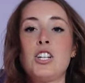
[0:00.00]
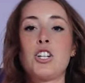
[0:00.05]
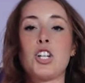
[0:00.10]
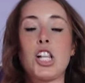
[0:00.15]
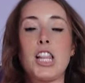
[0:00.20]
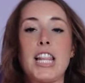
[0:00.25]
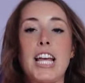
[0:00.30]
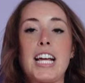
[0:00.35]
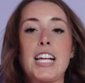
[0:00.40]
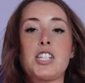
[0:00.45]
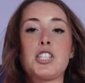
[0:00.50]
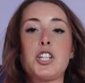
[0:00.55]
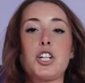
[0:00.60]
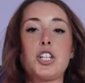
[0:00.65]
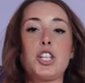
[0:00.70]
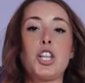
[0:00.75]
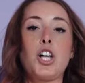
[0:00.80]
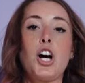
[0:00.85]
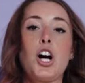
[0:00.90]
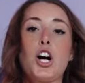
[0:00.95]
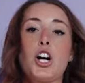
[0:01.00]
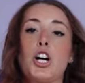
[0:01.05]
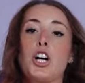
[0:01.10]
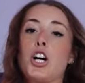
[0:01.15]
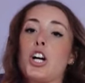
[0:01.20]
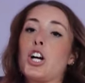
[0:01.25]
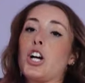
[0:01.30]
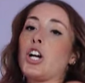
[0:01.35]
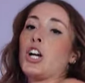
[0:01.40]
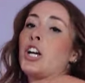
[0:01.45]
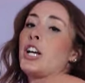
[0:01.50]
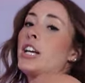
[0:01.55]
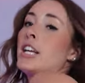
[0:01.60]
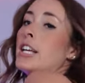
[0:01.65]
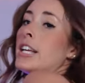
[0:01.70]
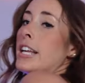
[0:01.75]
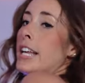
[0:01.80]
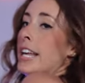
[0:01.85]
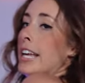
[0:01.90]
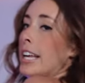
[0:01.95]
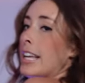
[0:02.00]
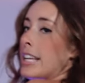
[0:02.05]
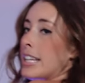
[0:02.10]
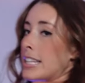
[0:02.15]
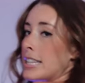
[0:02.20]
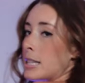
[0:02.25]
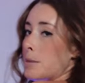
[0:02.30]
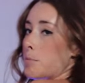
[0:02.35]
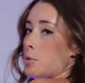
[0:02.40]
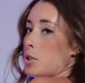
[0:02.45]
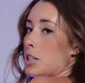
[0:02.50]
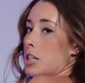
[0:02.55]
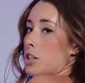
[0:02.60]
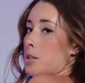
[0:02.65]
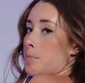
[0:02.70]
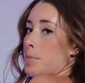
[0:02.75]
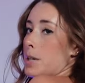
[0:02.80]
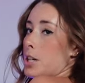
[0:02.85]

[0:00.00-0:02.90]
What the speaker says: the legs look longer, the booty look